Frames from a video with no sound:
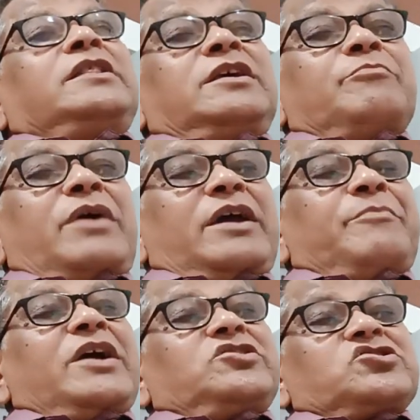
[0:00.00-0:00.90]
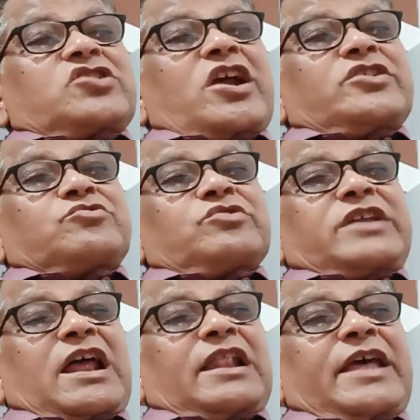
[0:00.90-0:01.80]
the magistrate should
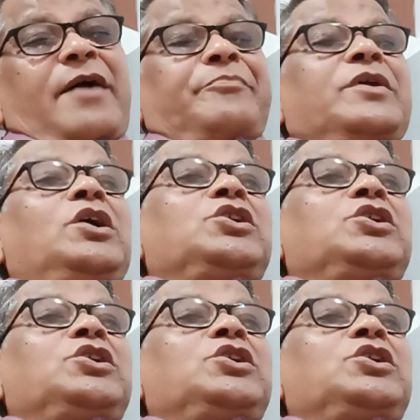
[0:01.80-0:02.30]
tell them,